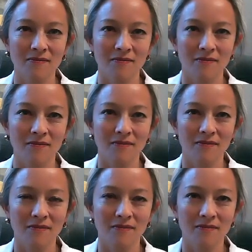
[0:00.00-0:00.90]

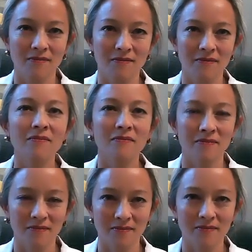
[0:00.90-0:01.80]

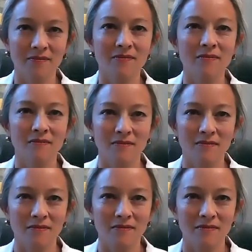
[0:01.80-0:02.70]

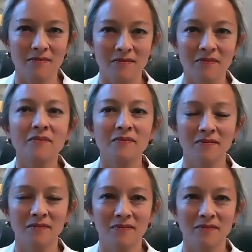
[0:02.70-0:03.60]

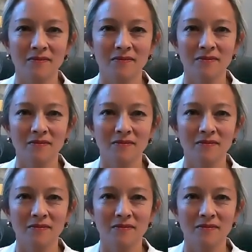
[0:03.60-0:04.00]
No words are spoken by the person on screen.